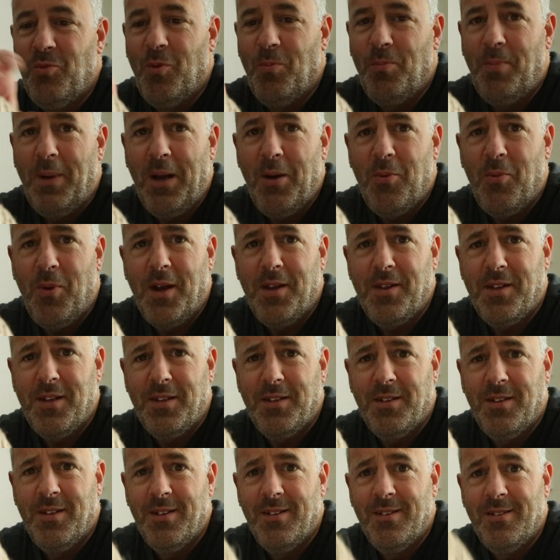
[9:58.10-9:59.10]
what better way
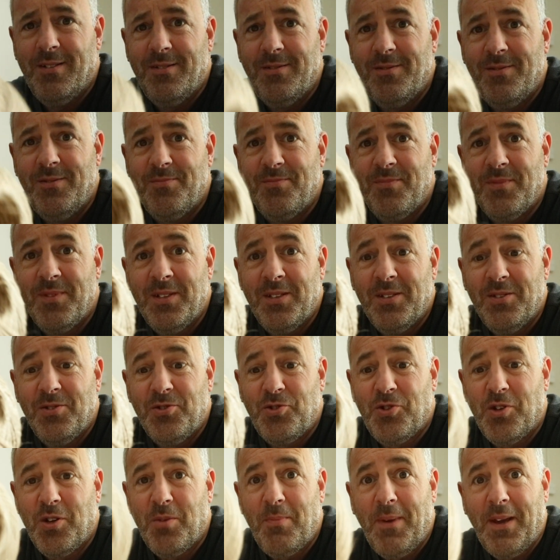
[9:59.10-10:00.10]
than
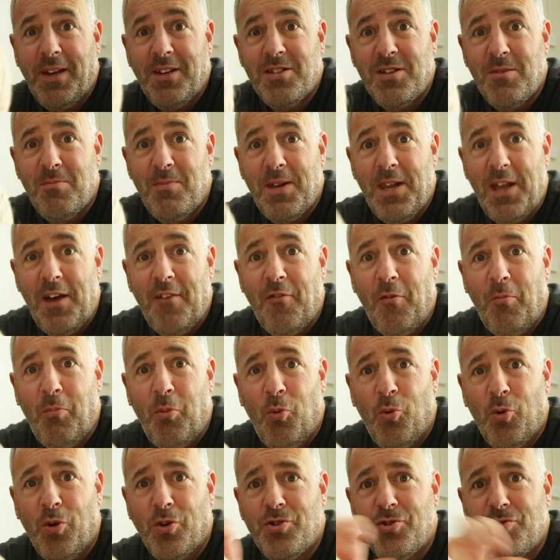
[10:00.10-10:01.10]
trying to make something out of a
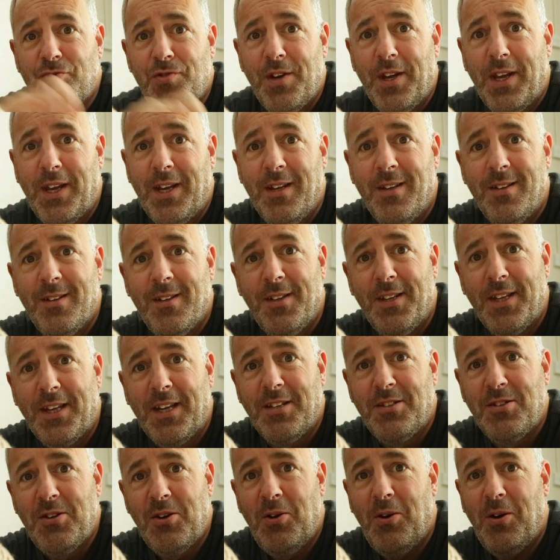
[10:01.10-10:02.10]
ball of string and a
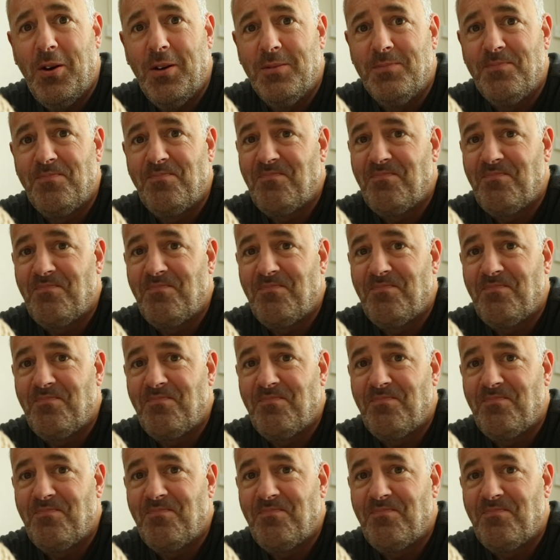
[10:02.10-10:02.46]
guitar.